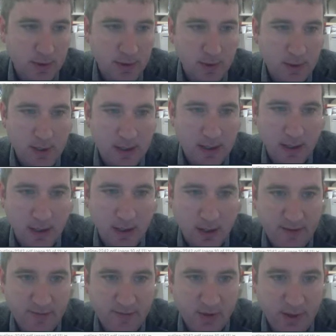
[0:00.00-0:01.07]
And then I'll
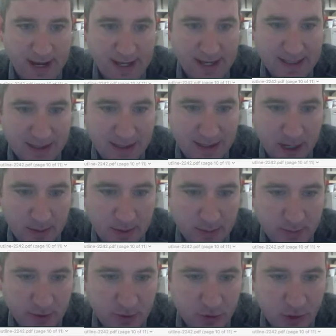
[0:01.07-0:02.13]
have the last of the object
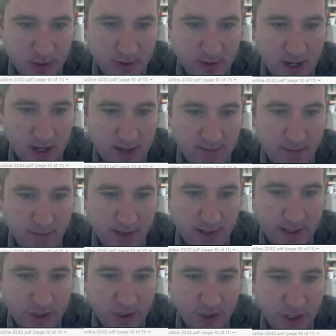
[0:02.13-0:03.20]
be drawn in kind of a
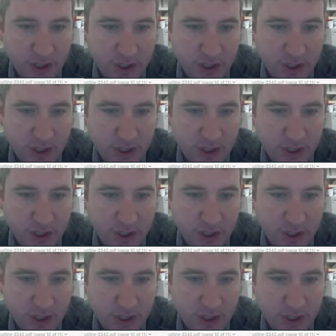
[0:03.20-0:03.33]
reddish color.